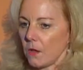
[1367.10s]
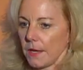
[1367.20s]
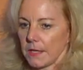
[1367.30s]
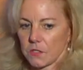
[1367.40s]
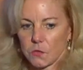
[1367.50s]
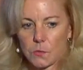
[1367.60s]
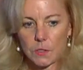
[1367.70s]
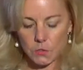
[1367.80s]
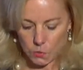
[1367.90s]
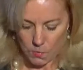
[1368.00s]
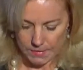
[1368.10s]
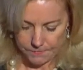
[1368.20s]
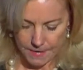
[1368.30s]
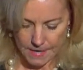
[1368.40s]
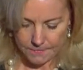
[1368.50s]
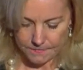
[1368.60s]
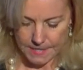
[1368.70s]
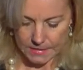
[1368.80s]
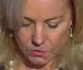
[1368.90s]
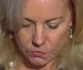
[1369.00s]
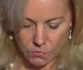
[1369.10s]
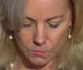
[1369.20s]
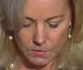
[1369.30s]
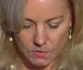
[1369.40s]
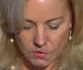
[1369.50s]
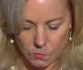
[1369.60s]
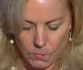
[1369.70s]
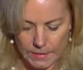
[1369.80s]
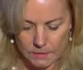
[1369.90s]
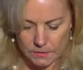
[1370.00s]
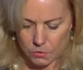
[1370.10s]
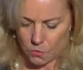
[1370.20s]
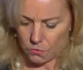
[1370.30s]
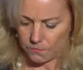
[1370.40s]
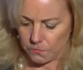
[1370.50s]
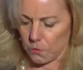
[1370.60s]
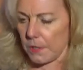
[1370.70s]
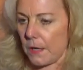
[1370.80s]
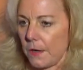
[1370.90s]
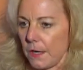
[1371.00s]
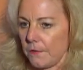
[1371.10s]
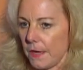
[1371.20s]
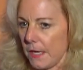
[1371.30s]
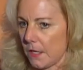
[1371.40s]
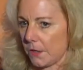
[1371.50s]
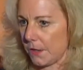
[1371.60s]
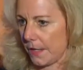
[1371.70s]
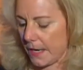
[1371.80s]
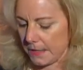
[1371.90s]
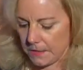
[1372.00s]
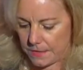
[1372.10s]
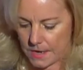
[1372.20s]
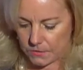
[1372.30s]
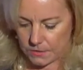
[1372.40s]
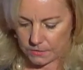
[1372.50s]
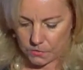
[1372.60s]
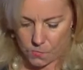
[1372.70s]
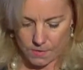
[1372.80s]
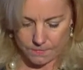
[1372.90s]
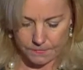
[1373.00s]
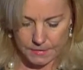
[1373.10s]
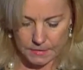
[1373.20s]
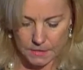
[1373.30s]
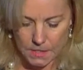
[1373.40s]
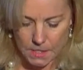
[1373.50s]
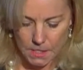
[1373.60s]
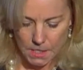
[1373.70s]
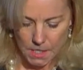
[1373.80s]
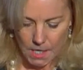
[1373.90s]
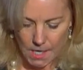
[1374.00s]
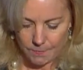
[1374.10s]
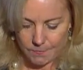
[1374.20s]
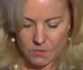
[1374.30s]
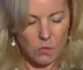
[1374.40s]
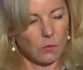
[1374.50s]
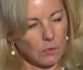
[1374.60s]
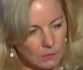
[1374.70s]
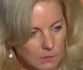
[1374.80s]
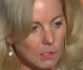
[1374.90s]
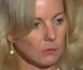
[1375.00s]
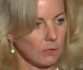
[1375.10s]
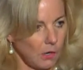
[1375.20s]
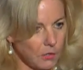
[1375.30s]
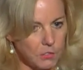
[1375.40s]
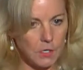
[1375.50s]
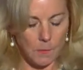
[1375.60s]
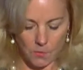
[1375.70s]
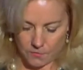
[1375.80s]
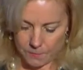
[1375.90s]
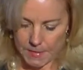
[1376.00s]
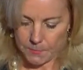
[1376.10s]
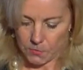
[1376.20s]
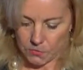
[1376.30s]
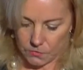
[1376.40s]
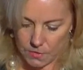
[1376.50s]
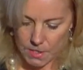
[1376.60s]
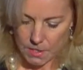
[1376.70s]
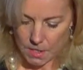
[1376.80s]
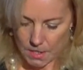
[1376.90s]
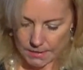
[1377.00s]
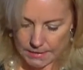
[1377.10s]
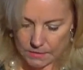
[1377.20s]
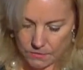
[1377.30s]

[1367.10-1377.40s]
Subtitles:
has 325 guest rooms and suites, total floor area of 890,000 square feet. So, large number of people in